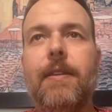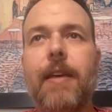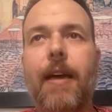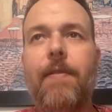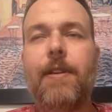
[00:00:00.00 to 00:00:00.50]

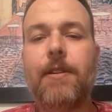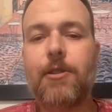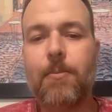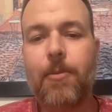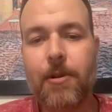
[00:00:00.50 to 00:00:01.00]
having a
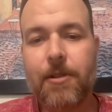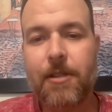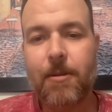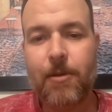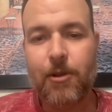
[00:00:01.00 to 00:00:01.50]
support
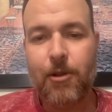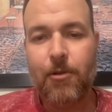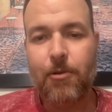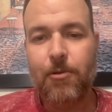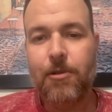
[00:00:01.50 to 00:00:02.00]
system is
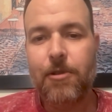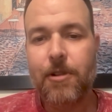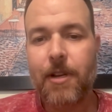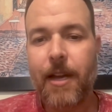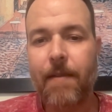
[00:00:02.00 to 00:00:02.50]

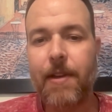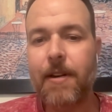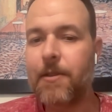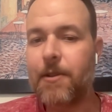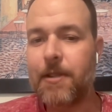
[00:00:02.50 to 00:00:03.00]
huge having
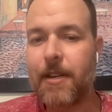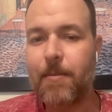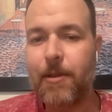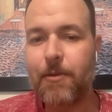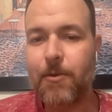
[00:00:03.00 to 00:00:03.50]
others that have
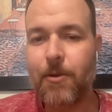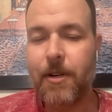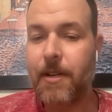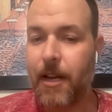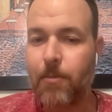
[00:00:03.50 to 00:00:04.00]
been through
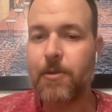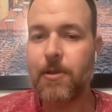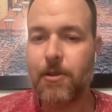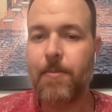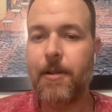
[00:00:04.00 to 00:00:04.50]
it helps
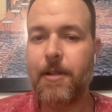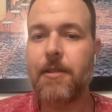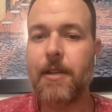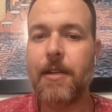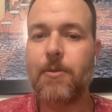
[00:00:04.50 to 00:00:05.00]

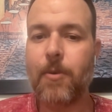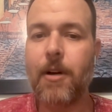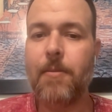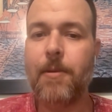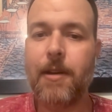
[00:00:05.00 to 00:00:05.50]
tremendously as
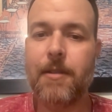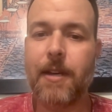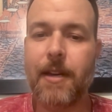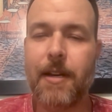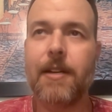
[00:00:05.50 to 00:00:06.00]
well because
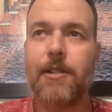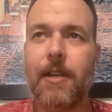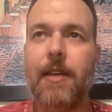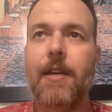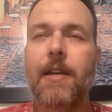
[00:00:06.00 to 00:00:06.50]
it can
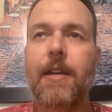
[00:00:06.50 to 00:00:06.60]
actually